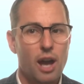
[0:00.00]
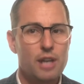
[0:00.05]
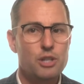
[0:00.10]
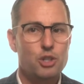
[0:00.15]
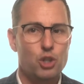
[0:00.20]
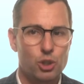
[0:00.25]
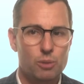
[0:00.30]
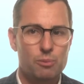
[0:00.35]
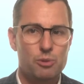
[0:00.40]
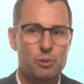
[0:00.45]

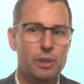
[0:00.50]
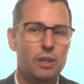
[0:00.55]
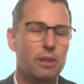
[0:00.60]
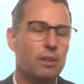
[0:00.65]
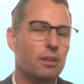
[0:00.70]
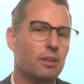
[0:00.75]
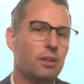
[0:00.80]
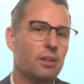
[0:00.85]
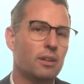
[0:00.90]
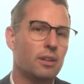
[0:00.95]
terms
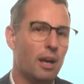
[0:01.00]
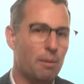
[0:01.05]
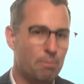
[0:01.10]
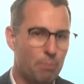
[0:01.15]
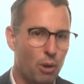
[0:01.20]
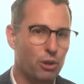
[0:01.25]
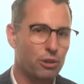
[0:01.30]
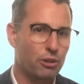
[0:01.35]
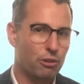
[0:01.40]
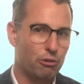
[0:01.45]
with are
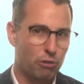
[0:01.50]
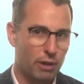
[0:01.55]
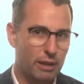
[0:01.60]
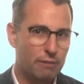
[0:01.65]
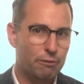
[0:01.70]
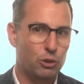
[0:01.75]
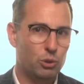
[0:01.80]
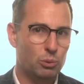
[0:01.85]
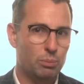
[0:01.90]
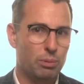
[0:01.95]
both green
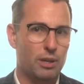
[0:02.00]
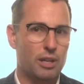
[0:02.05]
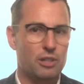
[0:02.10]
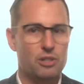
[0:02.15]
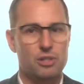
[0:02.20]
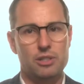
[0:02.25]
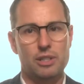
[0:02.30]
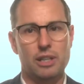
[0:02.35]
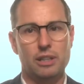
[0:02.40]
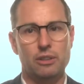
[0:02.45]
fuel
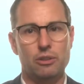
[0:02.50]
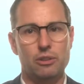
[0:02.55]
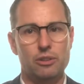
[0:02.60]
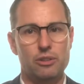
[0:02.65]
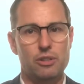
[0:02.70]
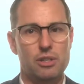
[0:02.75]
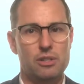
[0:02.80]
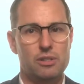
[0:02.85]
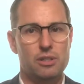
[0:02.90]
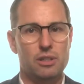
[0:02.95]
production
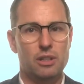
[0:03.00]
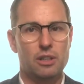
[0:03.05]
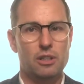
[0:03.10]
technologies